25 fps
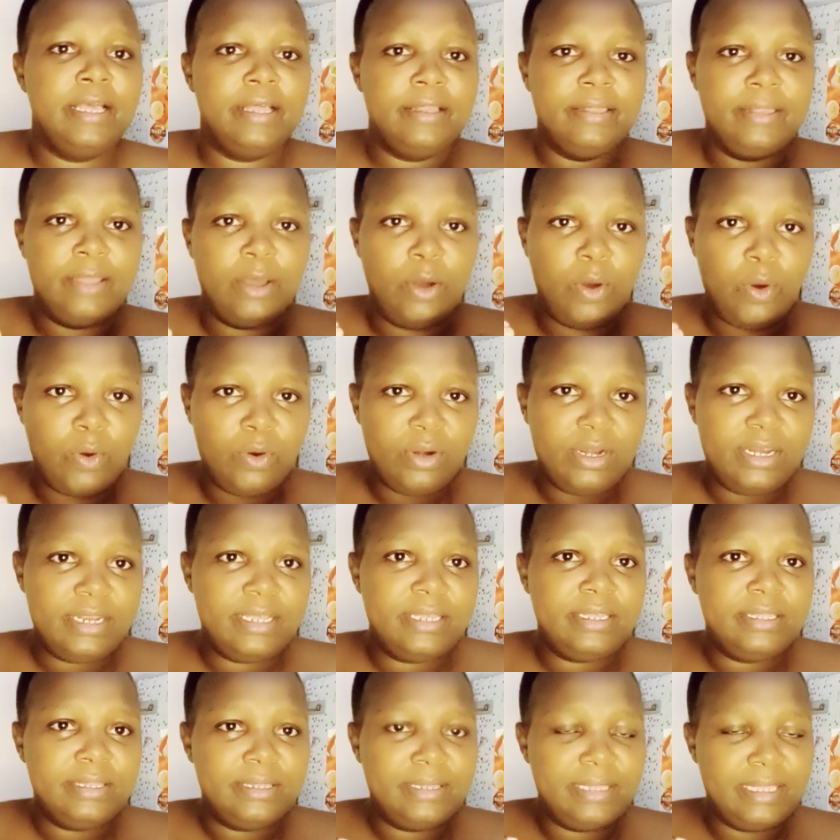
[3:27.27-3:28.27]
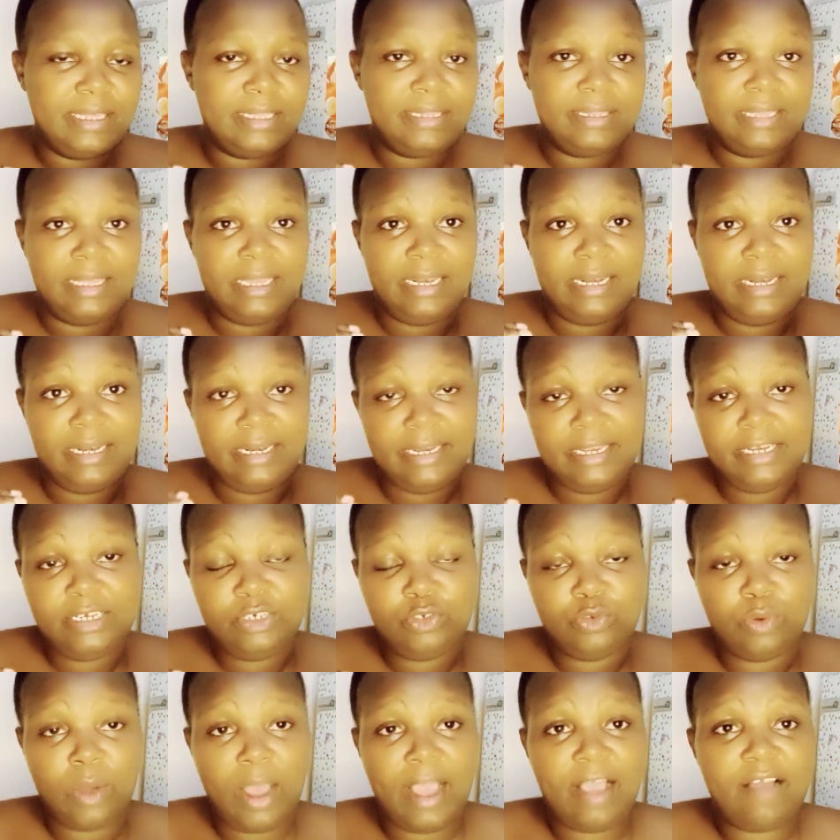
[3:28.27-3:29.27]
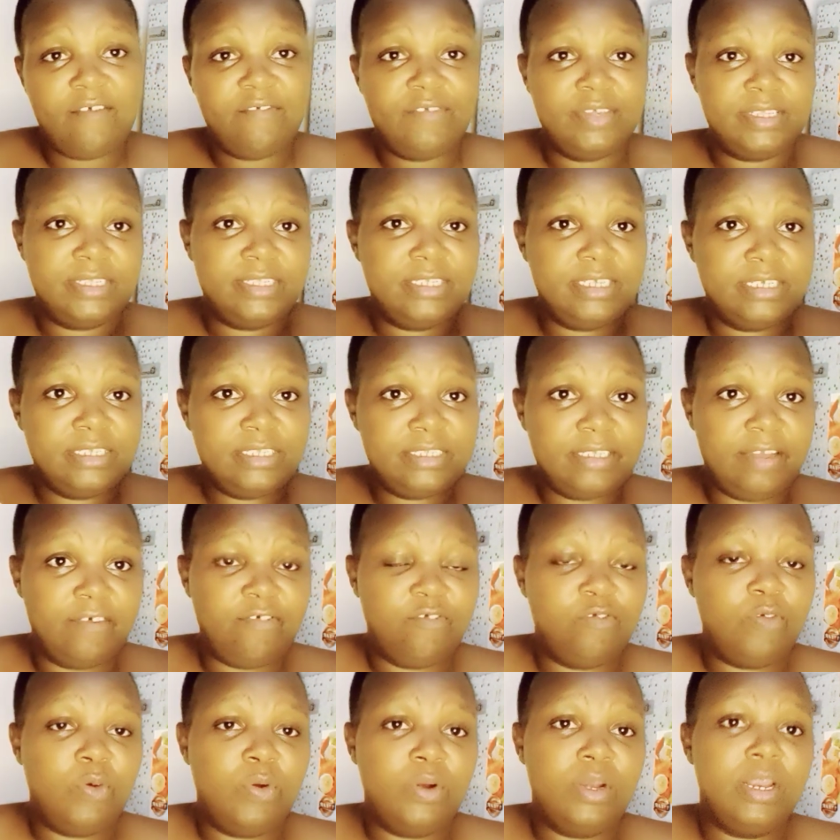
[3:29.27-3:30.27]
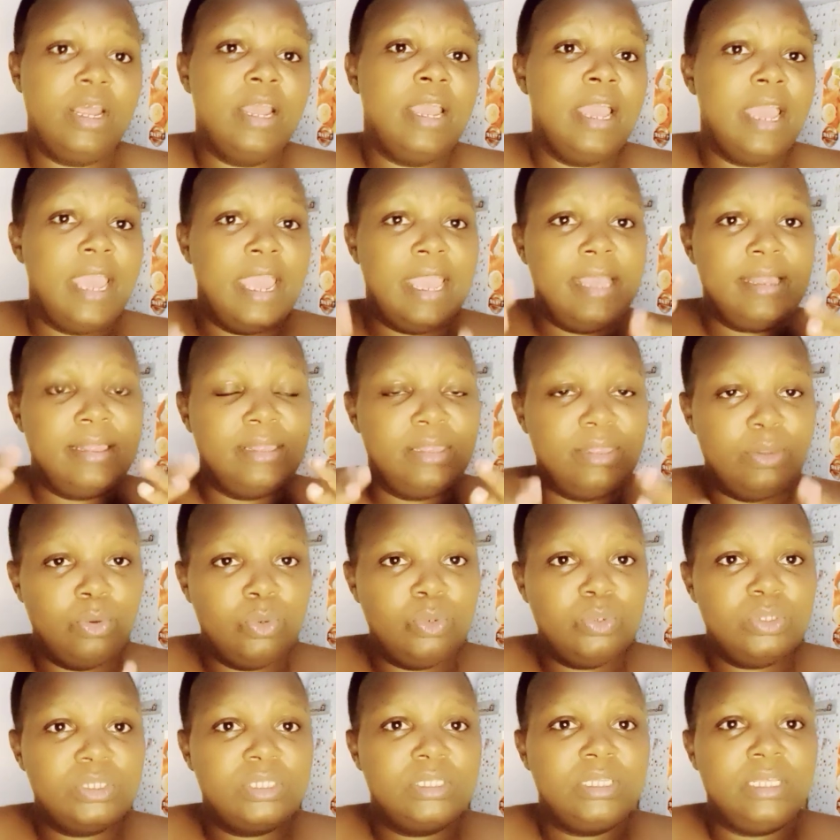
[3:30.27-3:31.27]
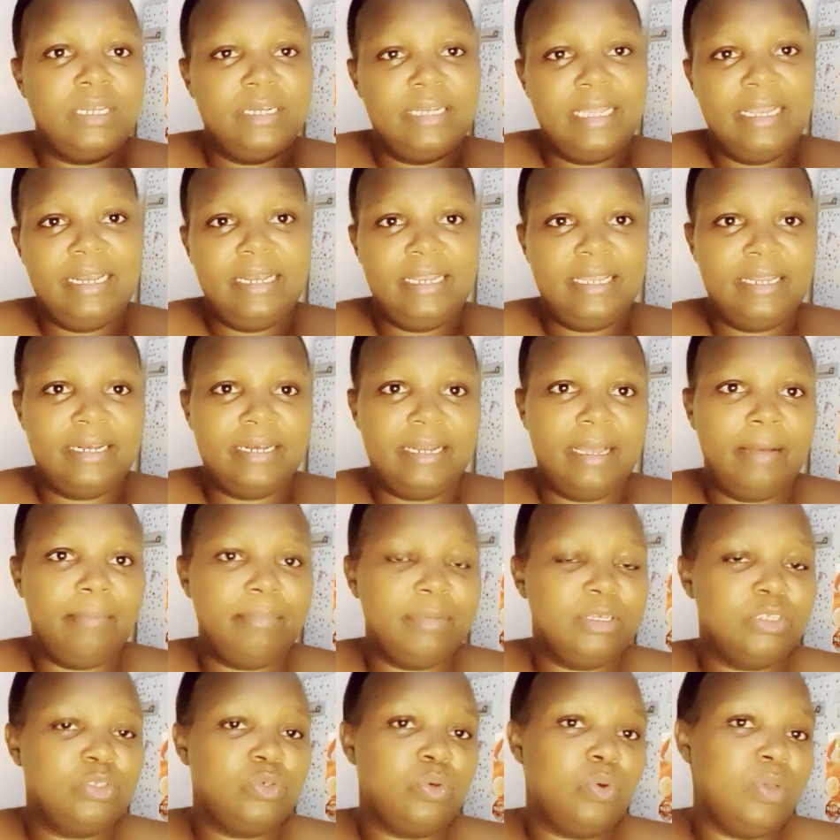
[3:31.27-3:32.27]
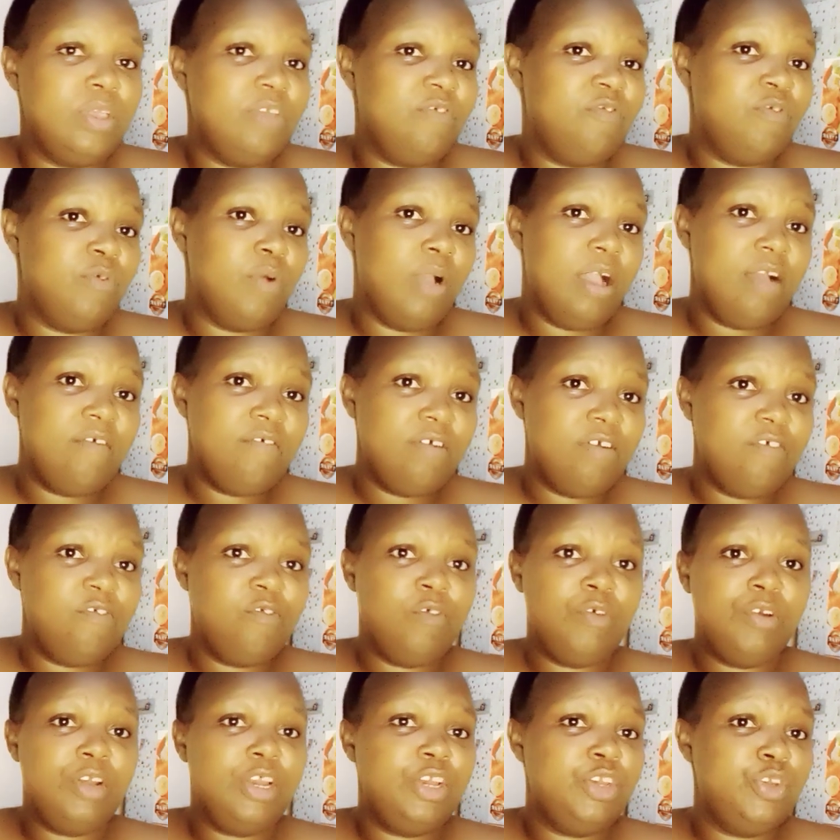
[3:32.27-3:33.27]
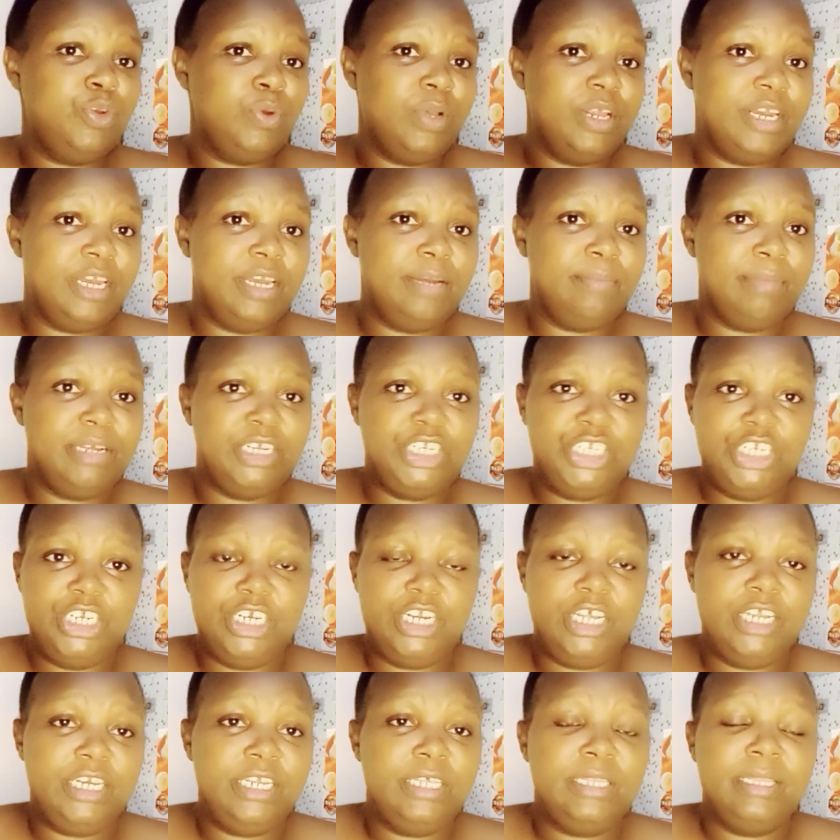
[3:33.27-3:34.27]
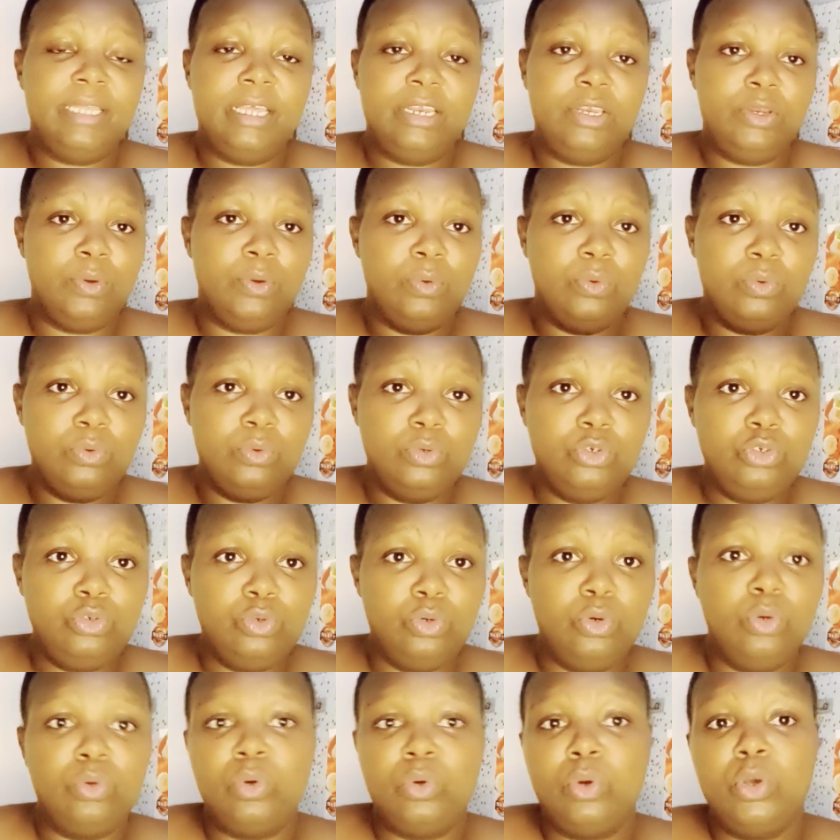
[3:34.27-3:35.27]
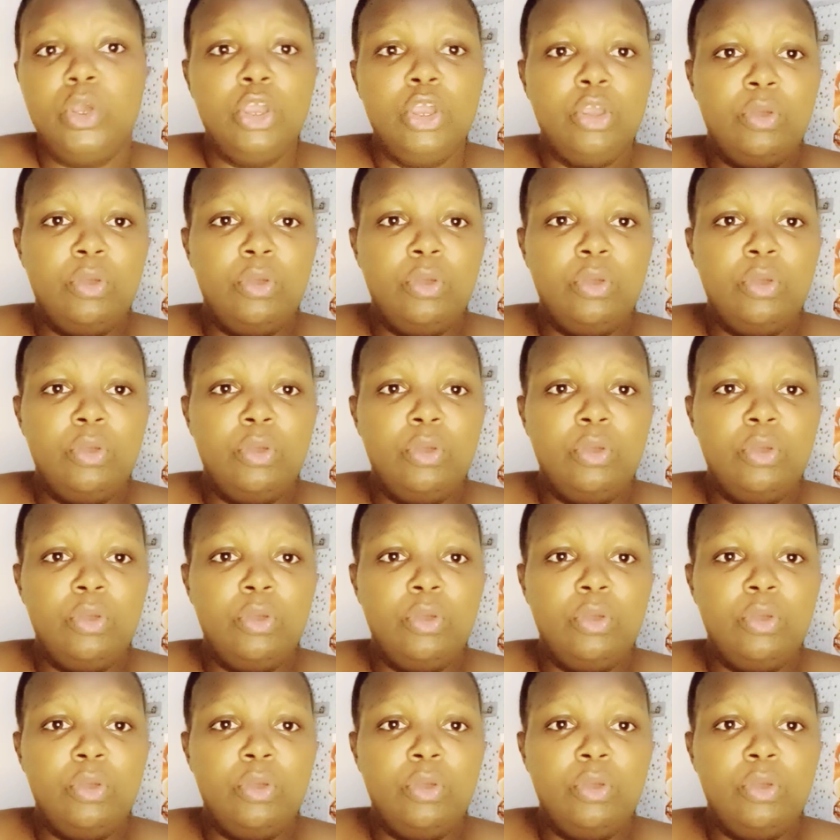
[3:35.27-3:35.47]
The only thing they need to have is just a phone and those dialing numbers. So if you have a phone and you are in Mashinani, then you're good to go.